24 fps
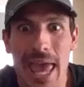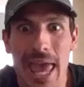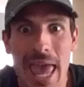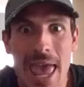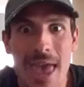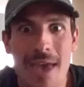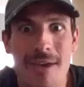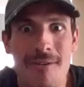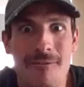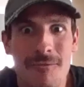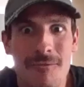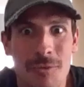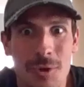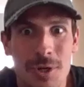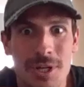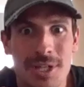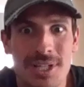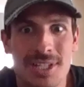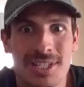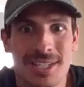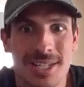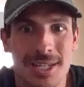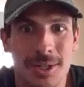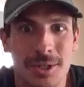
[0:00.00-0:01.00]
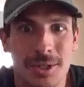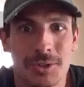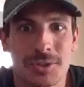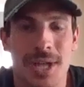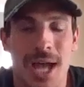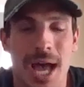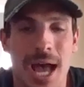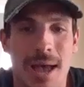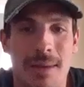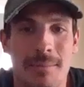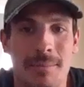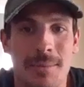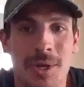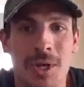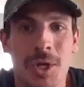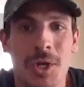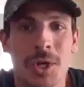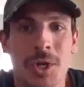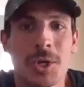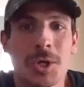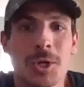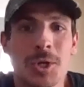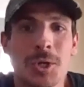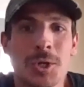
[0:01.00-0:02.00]
every single time.
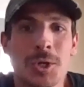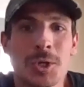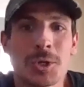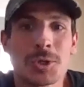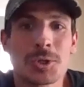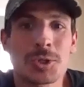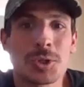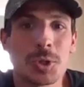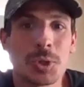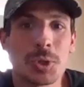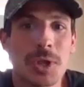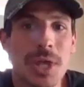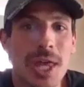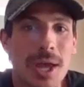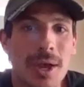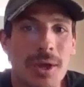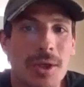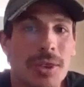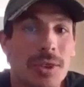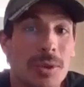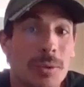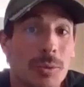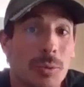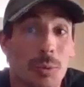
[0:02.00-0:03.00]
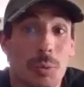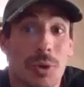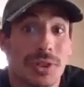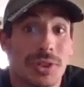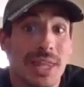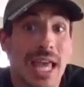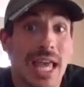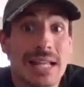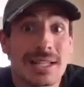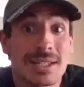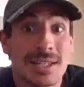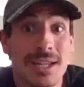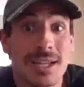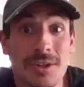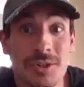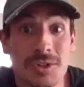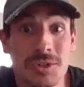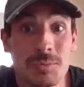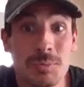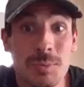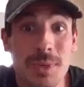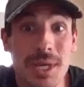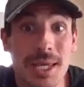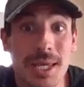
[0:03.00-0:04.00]
So that what that tells
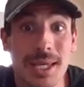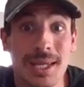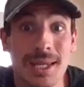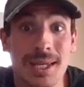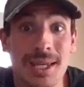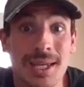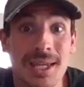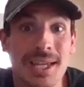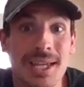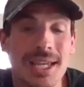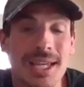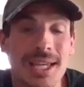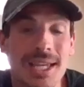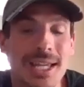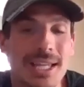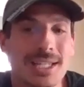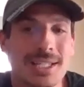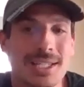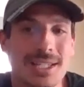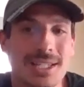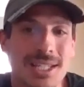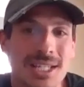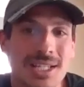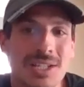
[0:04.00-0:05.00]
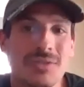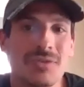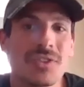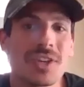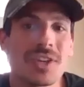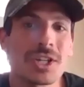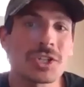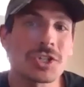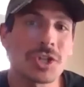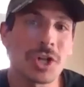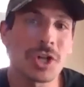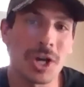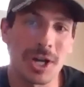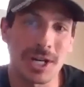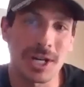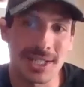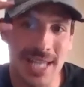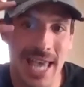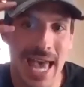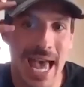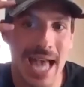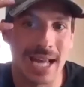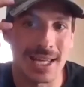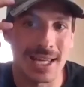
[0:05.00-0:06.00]
me is these fish are
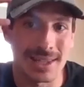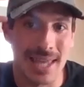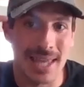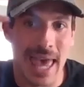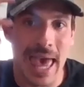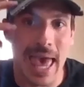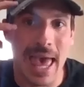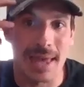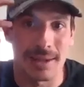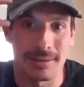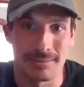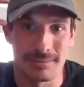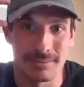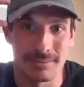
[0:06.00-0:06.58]
attacking the head.